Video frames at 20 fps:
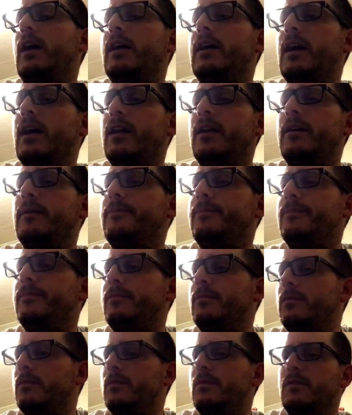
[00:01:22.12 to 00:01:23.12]
got a
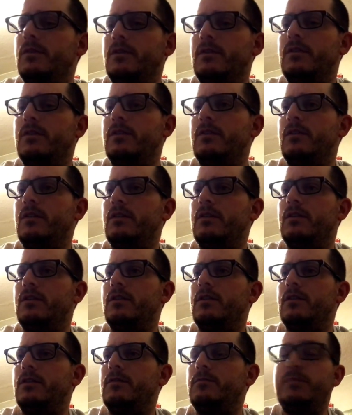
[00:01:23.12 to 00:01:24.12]

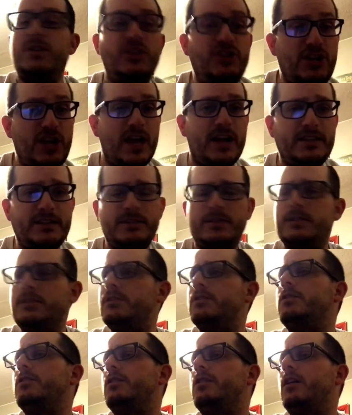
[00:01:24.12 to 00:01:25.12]
BGS
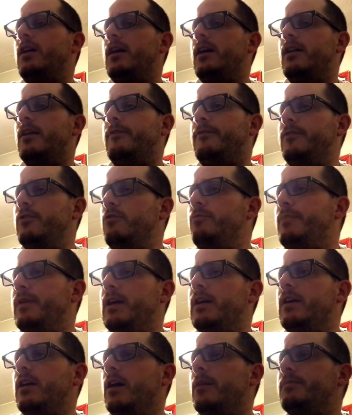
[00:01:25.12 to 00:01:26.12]
and a few
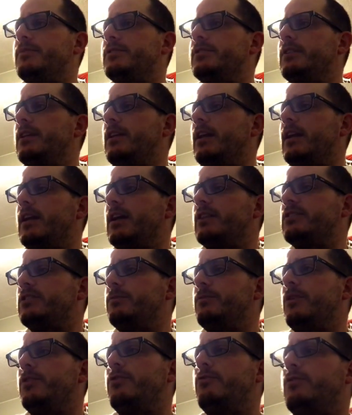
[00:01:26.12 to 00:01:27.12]
pickups, and I got
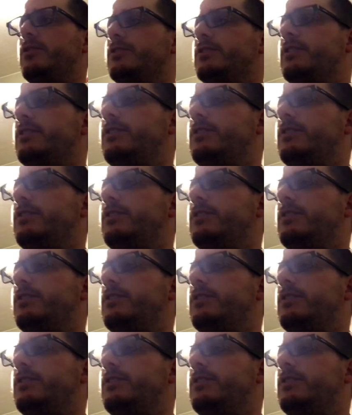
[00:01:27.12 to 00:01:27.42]
some other ones